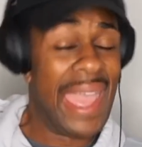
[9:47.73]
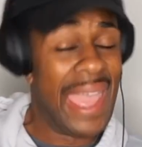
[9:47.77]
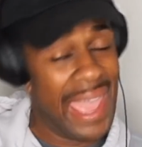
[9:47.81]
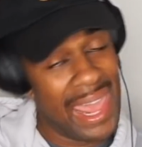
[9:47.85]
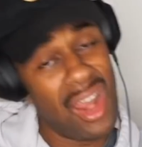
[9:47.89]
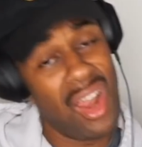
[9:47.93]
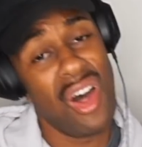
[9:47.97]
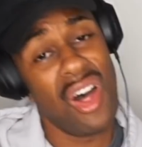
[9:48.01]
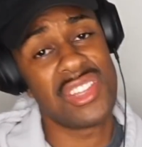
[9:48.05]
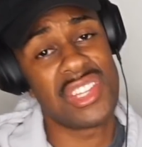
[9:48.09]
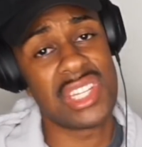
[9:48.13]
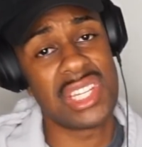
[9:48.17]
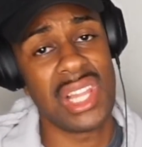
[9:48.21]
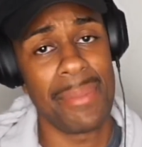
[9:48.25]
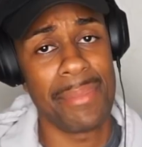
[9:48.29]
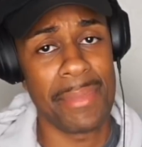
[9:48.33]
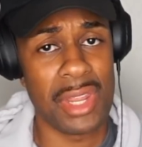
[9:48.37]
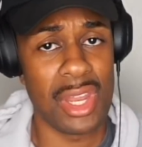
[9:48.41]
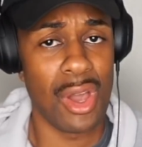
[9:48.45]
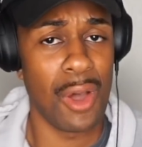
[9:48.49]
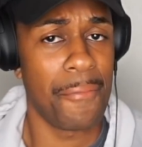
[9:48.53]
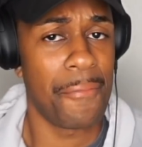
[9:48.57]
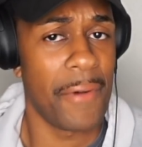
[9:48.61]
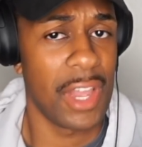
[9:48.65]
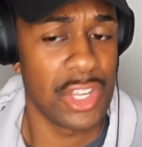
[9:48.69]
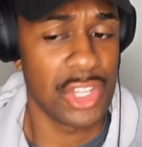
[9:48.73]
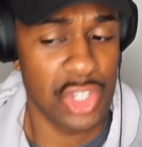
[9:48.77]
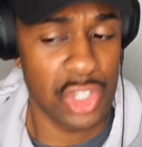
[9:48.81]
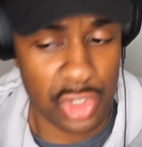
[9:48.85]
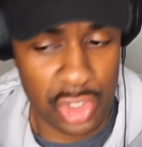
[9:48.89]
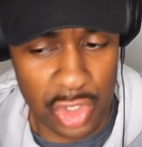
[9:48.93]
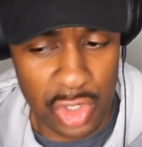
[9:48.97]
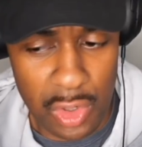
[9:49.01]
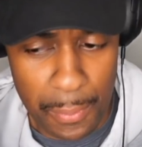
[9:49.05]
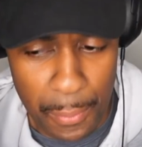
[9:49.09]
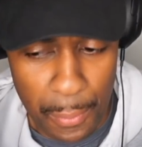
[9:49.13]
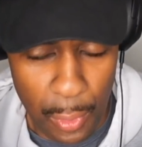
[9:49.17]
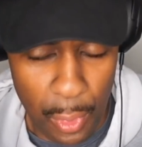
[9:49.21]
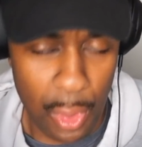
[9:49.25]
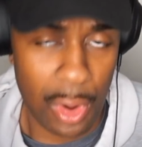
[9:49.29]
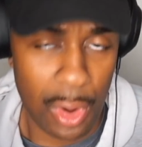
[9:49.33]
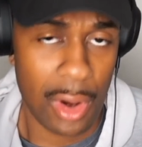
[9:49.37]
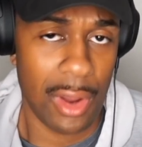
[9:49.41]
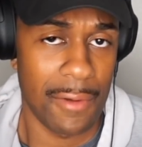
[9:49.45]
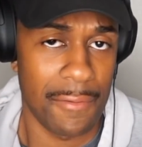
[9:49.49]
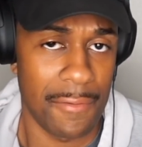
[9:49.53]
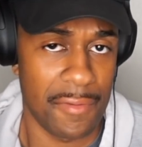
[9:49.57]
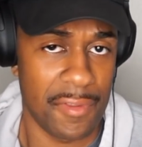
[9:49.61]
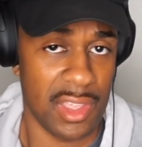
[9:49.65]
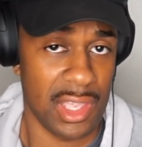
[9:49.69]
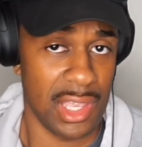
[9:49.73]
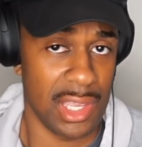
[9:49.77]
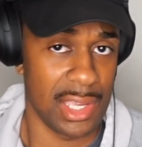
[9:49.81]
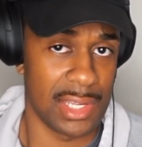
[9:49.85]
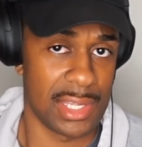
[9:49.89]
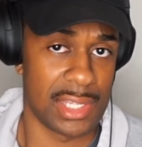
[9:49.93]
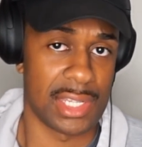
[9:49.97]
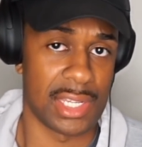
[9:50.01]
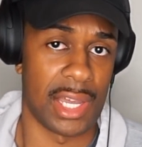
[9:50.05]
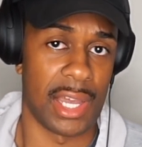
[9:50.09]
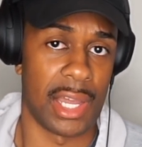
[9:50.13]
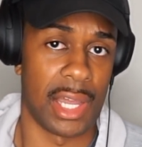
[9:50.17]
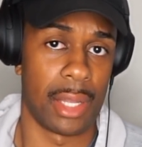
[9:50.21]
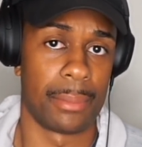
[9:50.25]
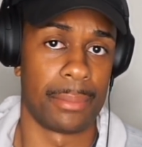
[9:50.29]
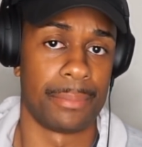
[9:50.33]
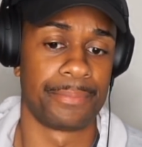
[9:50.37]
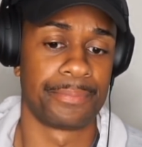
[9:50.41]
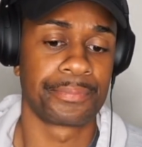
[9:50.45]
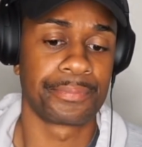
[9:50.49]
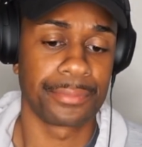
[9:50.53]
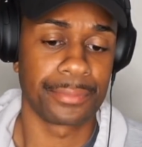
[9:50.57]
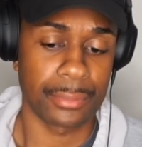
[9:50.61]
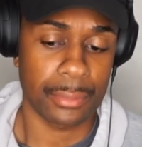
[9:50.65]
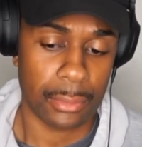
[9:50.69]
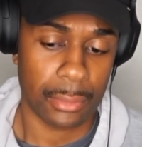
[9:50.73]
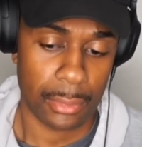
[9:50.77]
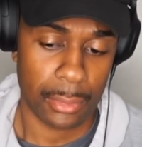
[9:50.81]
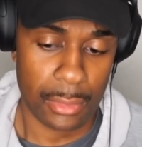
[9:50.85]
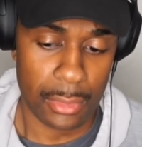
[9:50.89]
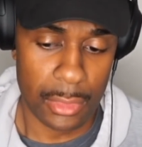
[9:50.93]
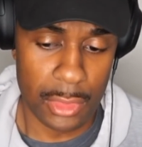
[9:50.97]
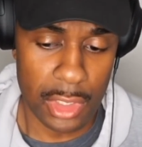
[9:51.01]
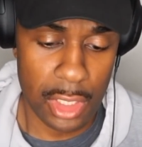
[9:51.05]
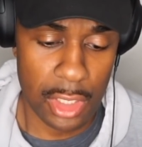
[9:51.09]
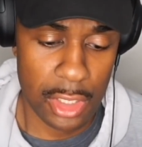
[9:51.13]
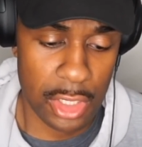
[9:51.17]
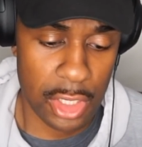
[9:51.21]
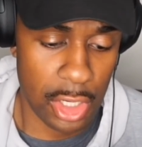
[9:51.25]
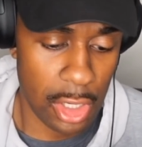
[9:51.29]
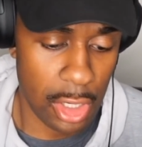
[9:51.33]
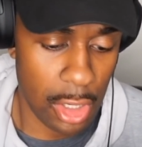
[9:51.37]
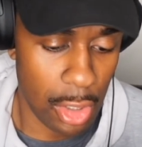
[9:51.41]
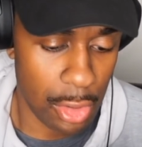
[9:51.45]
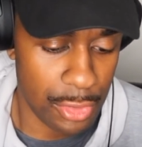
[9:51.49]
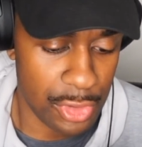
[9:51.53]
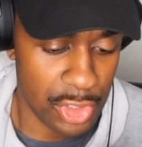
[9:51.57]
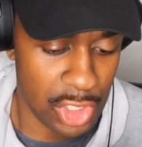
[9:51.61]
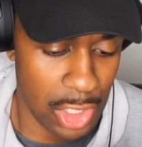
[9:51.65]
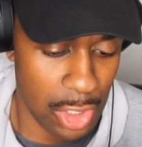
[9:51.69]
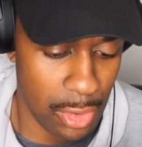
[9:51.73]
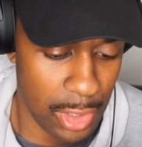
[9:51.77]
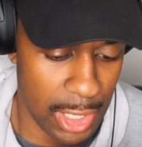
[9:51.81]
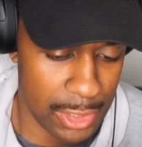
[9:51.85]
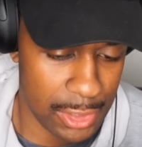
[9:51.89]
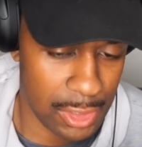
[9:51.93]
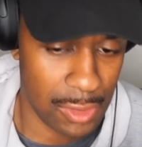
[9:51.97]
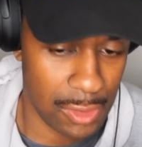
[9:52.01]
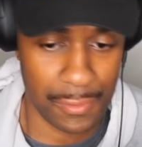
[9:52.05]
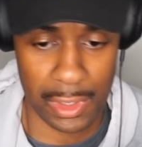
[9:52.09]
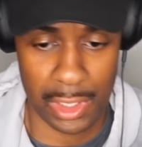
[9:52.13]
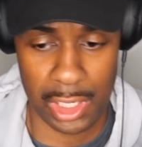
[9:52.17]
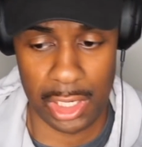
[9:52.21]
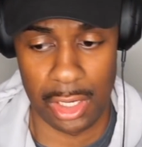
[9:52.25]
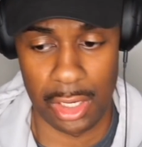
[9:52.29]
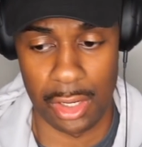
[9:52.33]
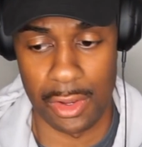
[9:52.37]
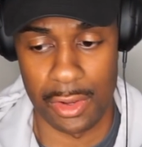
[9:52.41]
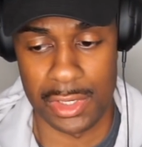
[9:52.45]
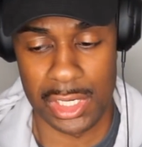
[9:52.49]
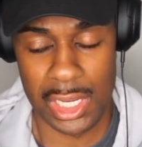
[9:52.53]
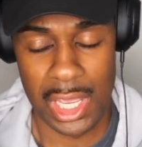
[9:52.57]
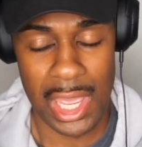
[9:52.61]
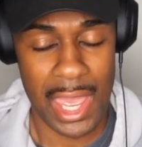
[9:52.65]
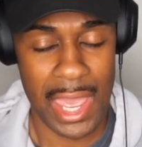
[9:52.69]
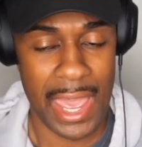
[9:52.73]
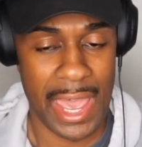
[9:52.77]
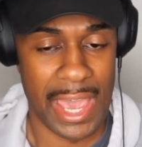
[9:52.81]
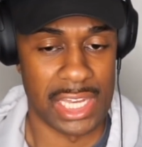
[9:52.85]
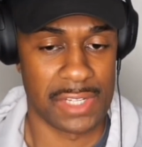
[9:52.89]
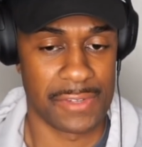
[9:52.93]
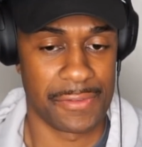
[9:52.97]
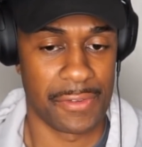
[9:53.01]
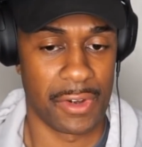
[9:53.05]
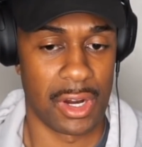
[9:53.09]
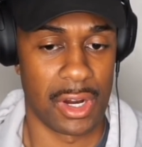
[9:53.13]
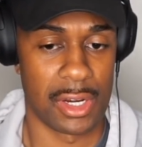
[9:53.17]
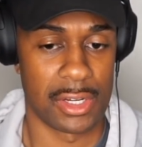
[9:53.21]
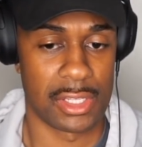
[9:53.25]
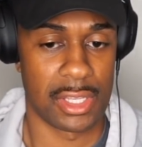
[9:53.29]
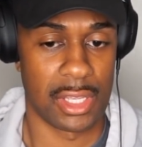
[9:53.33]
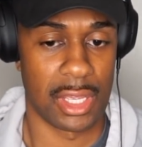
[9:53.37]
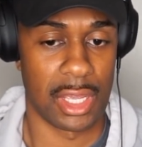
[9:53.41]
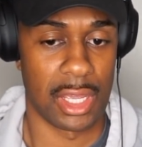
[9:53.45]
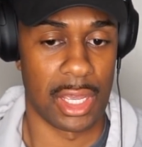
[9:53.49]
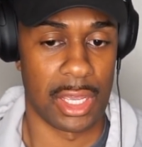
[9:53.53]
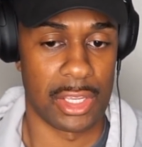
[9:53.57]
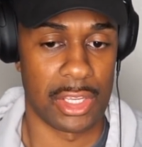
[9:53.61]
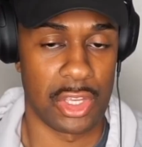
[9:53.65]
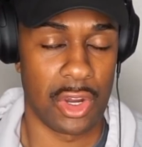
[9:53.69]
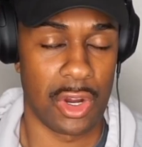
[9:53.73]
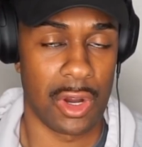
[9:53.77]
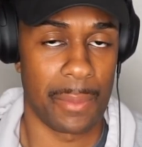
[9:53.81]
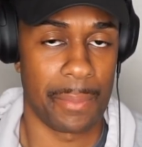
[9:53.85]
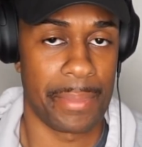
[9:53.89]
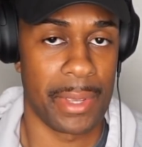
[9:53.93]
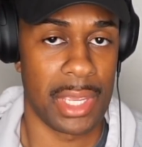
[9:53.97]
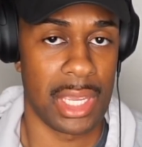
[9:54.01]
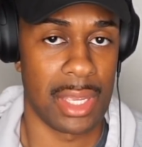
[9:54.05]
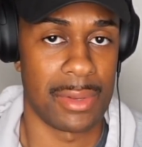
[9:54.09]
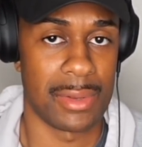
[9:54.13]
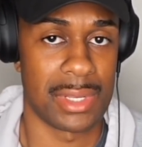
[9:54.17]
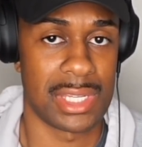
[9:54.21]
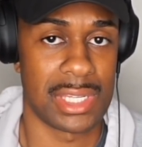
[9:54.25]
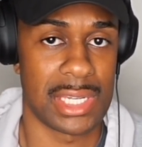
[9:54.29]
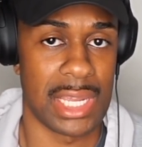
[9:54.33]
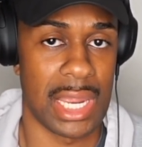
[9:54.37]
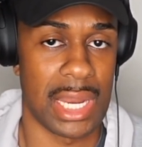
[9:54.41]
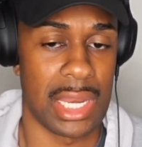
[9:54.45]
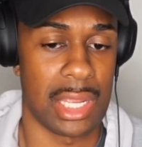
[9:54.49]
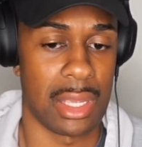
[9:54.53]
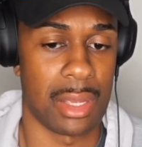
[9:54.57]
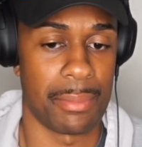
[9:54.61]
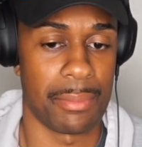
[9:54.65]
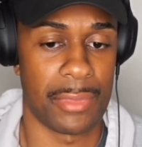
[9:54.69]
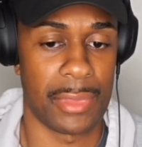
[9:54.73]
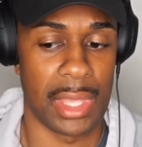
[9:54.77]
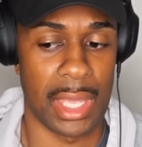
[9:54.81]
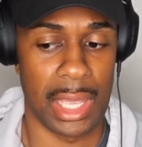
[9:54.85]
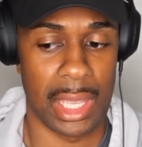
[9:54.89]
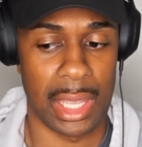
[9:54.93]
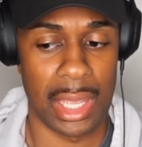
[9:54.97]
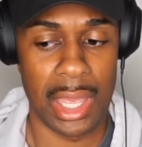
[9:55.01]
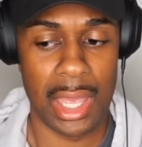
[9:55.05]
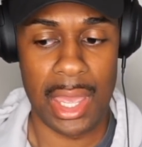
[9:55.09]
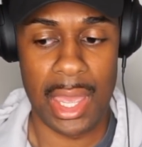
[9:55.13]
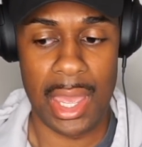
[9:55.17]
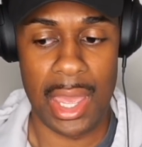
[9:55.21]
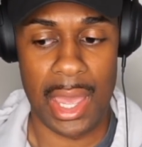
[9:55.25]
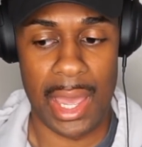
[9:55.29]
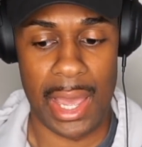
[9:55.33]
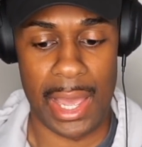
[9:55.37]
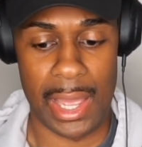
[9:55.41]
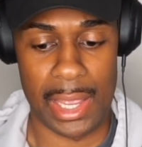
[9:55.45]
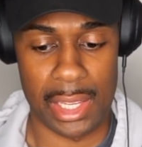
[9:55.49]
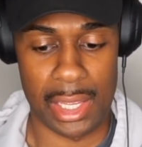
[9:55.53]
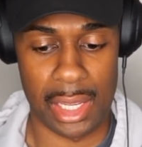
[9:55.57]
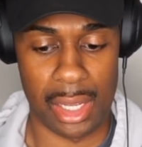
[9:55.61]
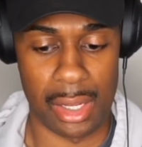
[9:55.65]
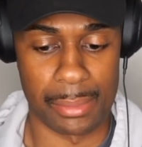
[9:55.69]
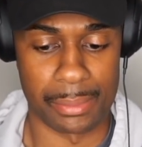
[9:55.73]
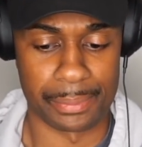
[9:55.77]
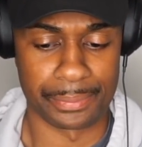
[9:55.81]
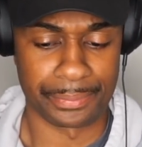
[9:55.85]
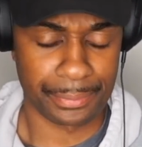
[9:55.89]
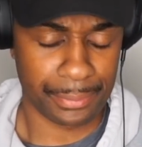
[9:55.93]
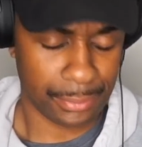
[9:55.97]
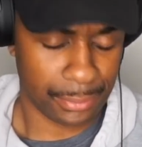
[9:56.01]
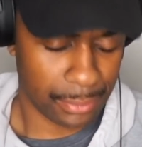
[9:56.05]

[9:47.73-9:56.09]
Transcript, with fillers: And also let me know if I should do more of these, um, you know, GeoGuessr videos as far as the European stadium thing. I um,